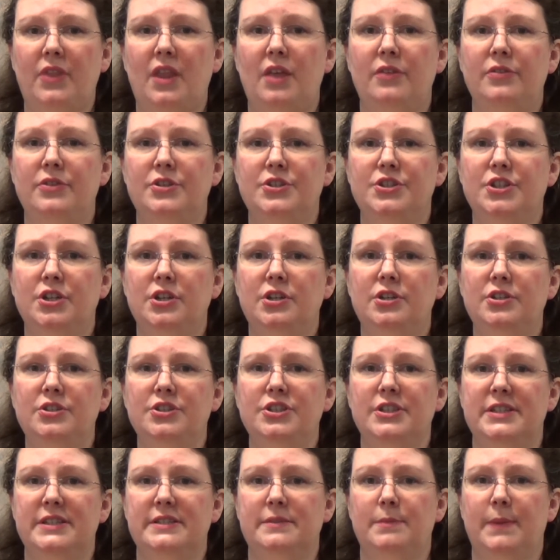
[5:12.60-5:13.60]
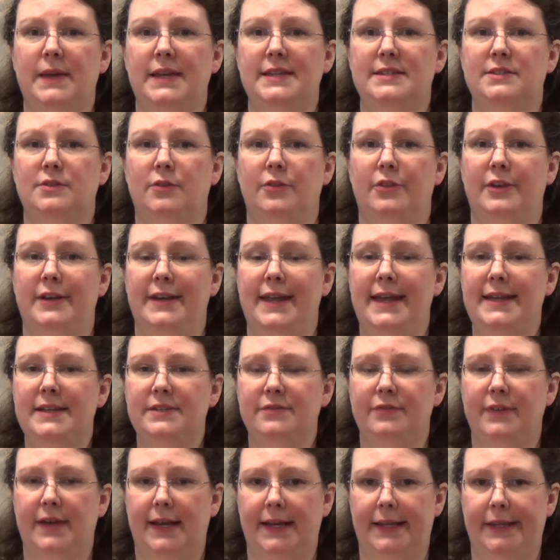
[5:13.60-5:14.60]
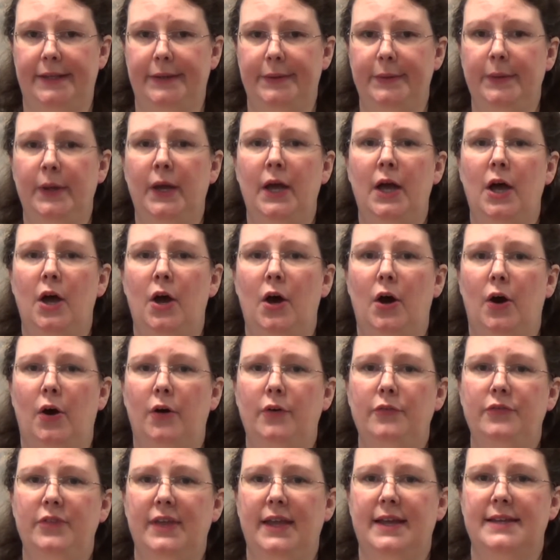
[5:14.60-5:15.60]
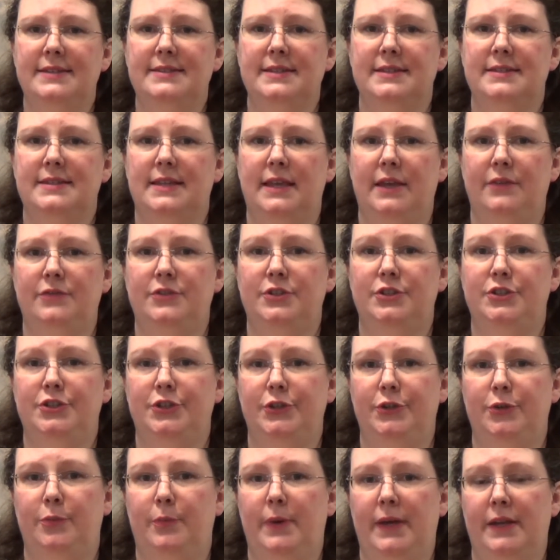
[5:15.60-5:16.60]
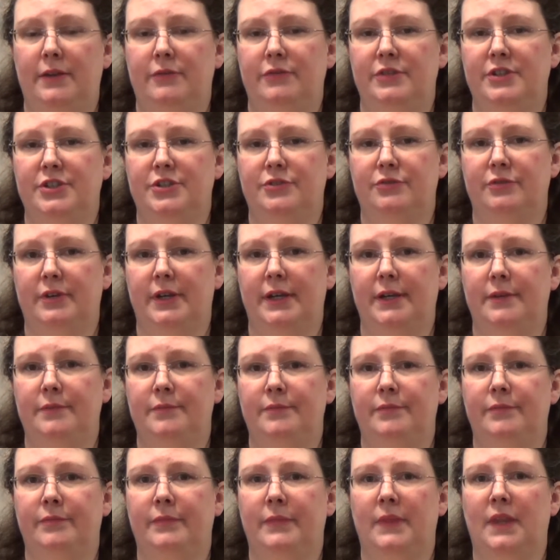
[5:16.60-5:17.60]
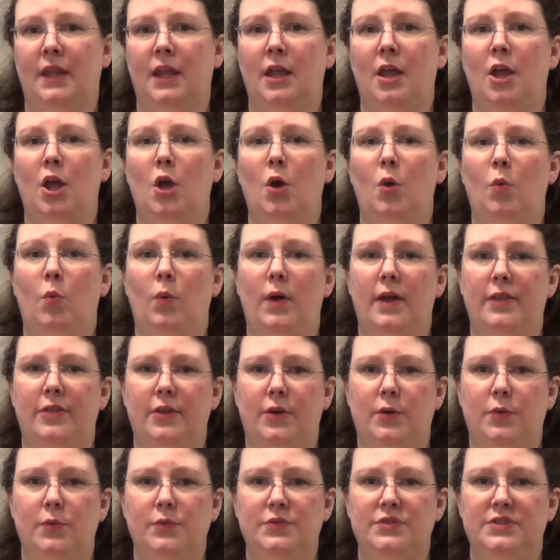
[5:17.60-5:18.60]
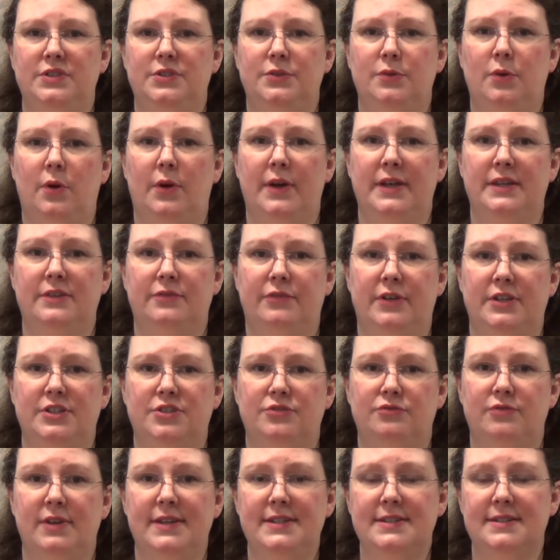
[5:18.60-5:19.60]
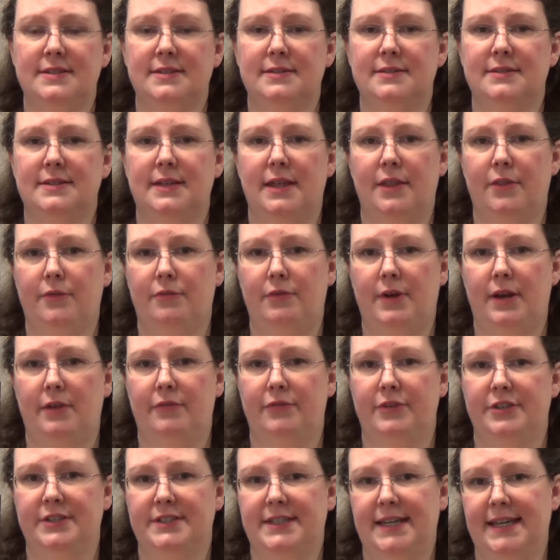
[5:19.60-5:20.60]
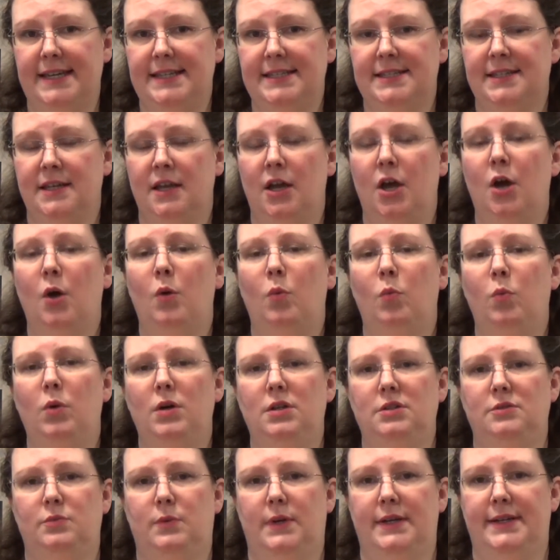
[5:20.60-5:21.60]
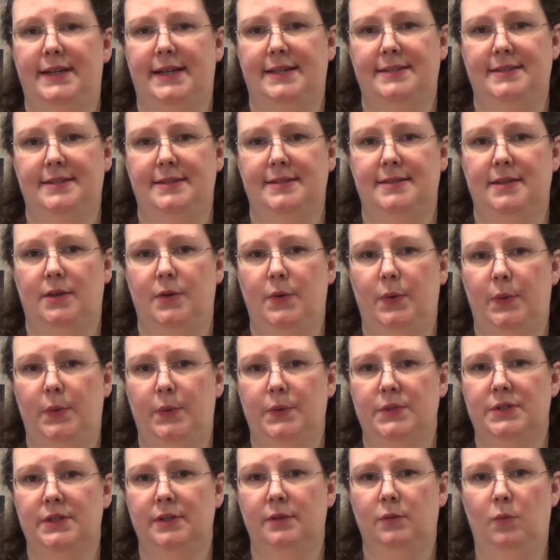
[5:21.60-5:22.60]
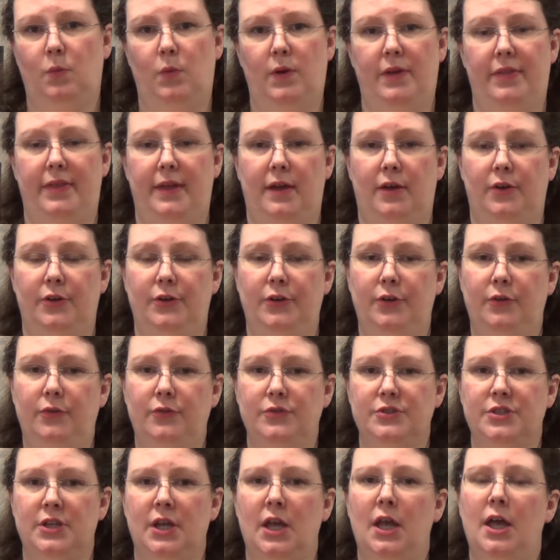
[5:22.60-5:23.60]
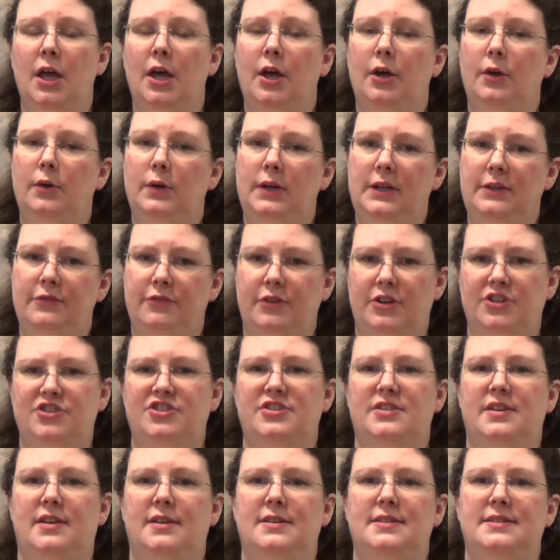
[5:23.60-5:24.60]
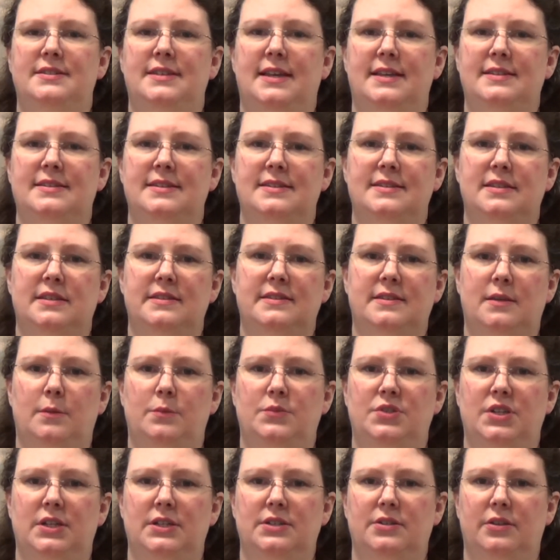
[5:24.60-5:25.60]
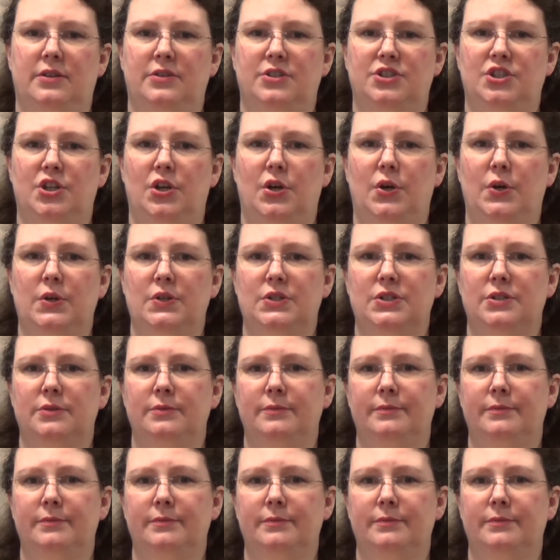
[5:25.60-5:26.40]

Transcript: The charge is based on the net value of the assets gifted to the beneficiary. Where the constituent is French resident at the relevant date, worldwide assets are called. Where they are not, only French situs assets are subject to the charge.